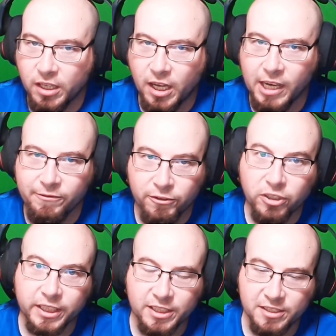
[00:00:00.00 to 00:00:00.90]
feel
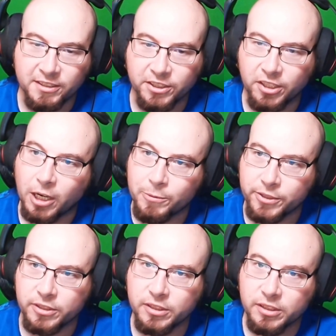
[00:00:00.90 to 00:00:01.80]
like this is a good
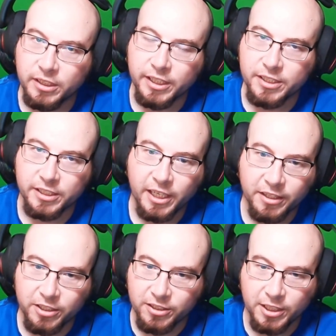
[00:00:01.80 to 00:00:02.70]
option. It's got
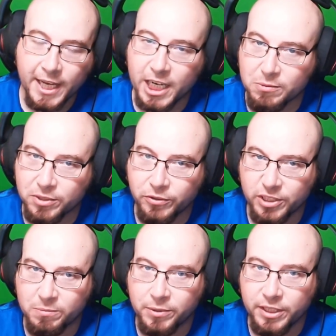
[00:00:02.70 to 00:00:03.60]
the detachable
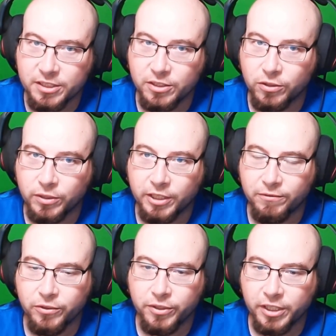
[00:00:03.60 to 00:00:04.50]
USB, so
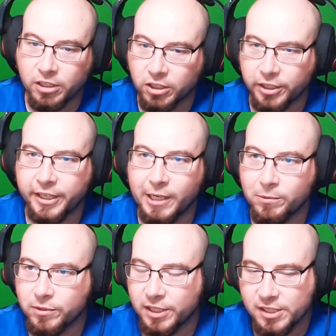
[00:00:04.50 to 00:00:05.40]
if you need a longer
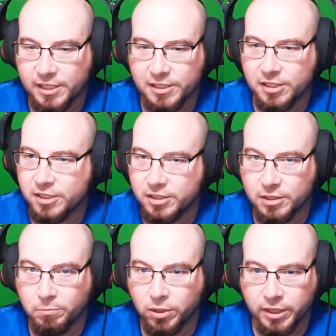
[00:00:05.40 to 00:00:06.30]
cable, it's easy just
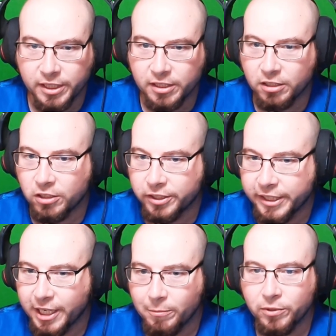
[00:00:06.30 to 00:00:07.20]
to plug in a longer
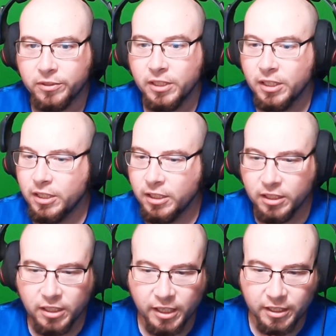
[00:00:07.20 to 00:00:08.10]
cable,
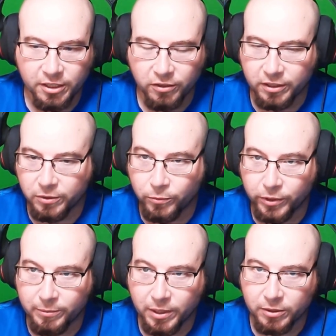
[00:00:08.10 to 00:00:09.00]
and you don't have to
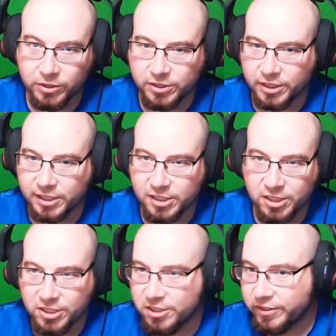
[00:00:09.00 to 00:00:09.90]
worry about using
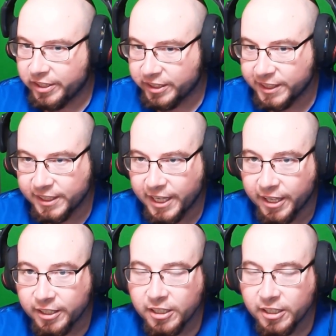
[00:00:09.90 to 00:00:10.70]
extensions or anything like that.